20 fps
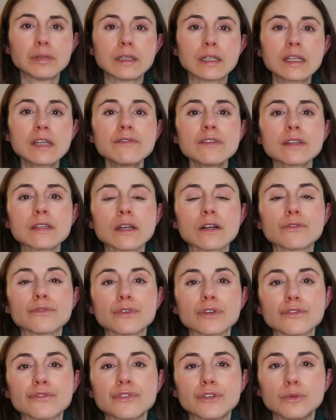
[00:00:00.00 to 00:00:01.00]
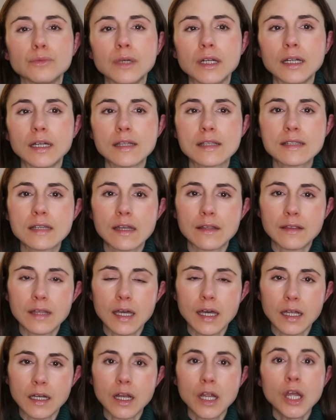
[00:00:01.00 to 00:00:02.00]
leave it there for a few minutes and
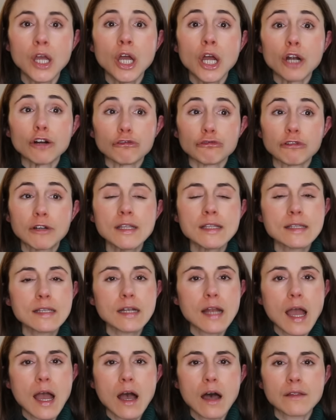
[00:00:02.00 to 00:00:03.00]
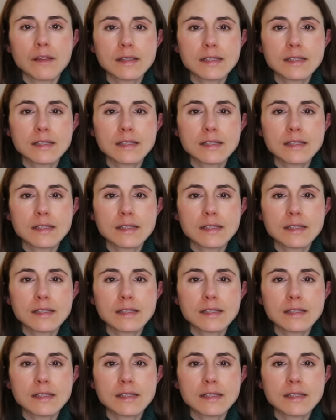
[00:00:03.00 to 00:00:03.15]
then rinse it out.